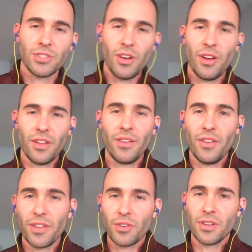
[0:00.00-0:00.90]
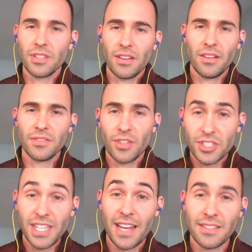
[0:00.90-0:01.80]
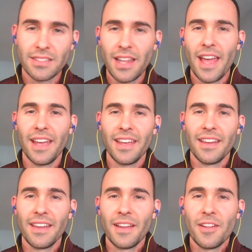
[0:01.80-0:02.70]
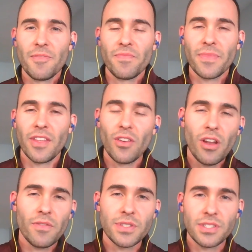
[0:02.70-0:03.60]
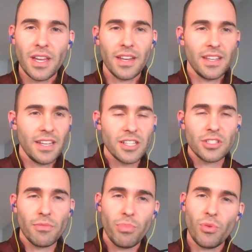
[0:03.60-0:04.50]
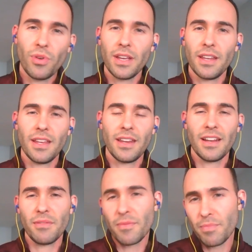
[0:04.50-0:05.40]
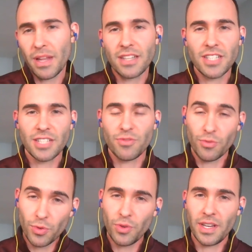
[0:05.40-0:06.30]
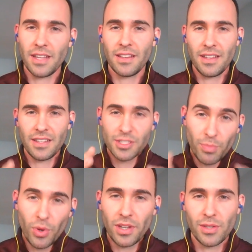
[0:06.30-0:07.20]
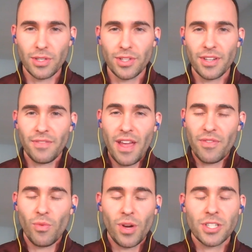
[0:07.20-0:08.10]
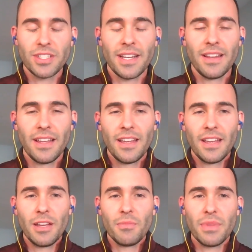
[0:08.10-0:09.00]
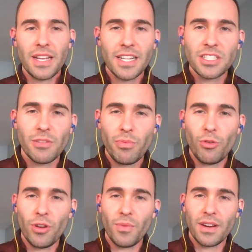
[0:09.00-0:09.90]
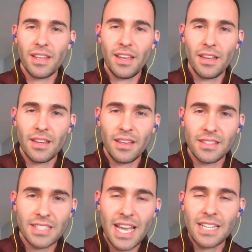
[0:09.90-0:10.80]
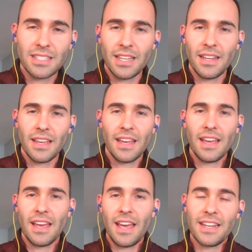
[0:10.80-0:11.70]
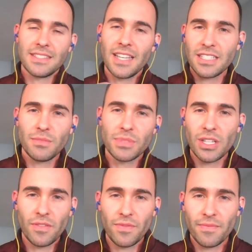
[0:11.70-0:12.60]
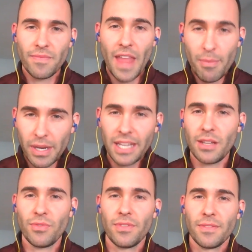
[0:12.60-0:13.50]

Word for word: on Santa's sleigh, and then all of a sudden he gets to a point, and I apologize for ruining it, spoiler alert if you haven't watched it, but he gets to the point where he takes it and he says to himself, I believe,